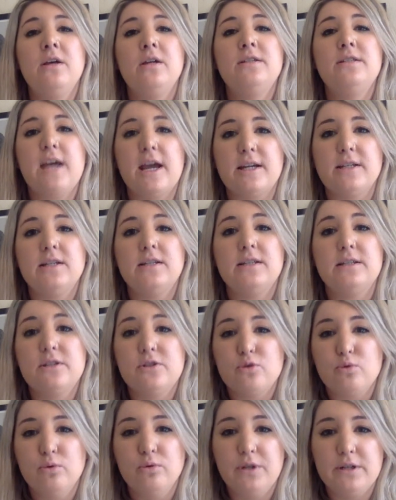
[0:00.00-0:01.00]
Technically,
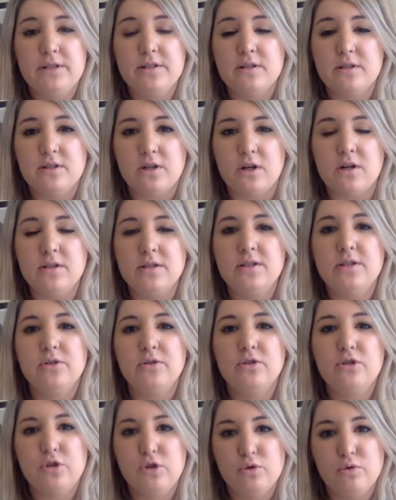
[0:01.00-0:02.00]
school doesn't start until
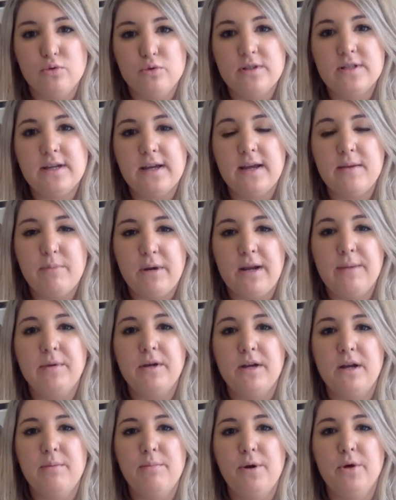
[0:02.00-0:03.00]
Tuesday, but I'm
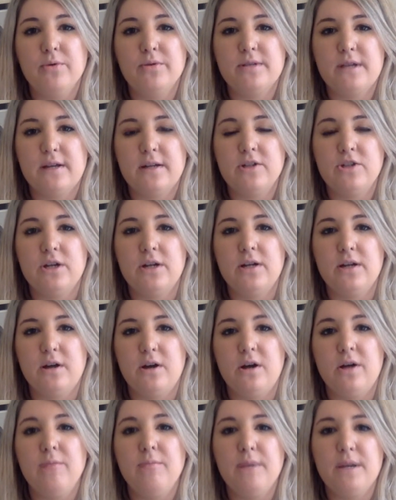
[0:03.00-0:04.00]
going to post that agenda
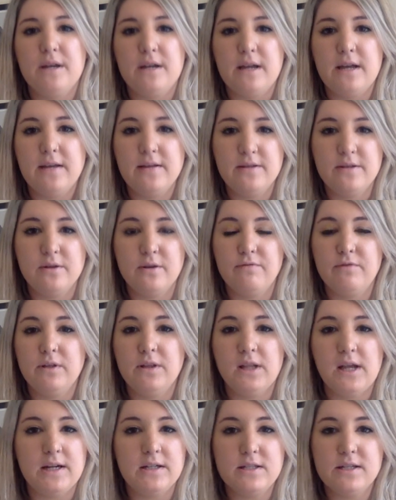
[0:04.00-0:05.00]
on Monday. So if
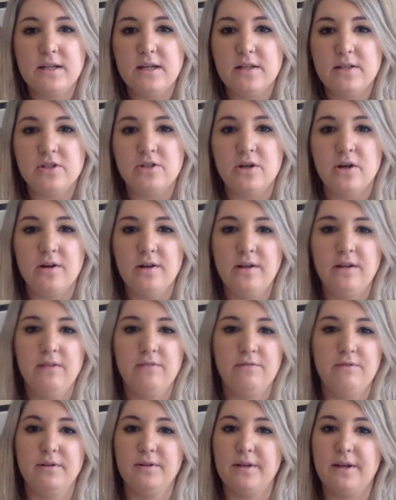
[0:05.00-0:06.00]
you'd like to get started,
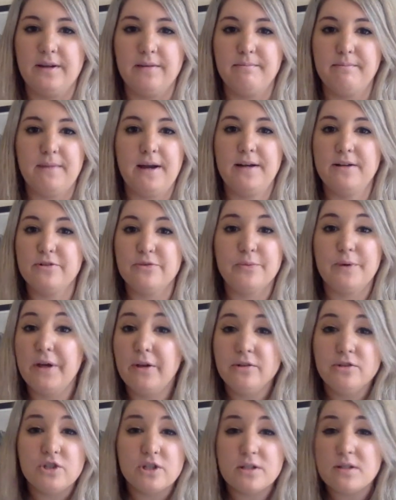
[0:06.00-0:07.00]
if you're like, might as
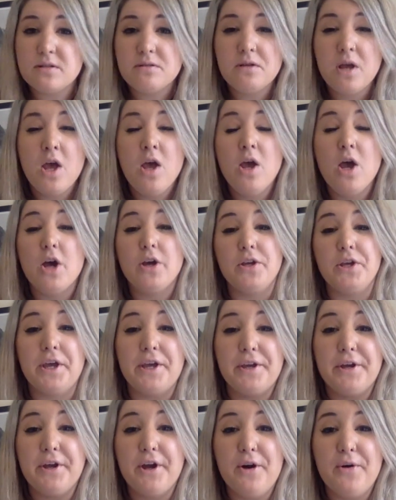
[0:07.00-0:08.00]
well just
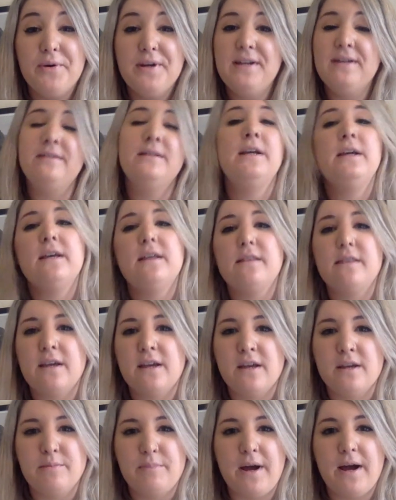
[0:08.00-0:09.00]
get going,
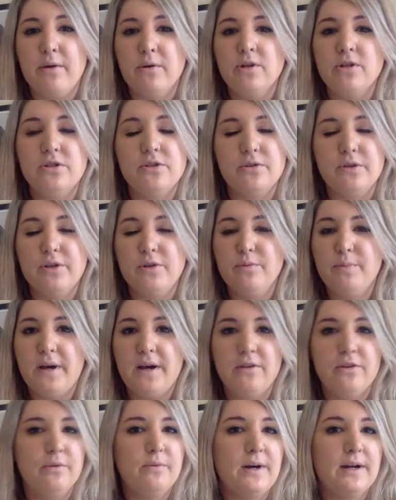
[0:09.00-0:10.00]
then power to you. But
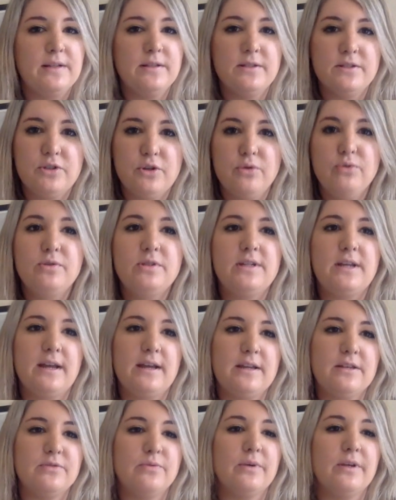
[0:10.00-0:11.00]
otherwise, Tuesday
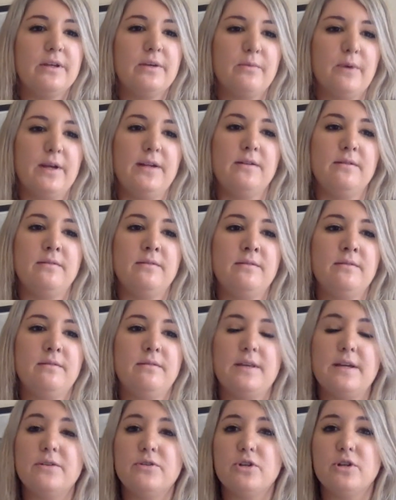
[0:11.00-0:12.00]
is really when
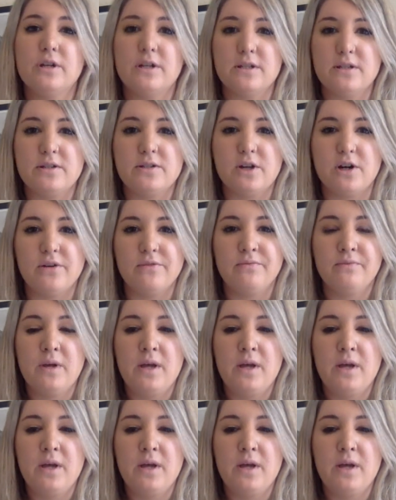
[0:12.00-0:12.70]
things are going to start.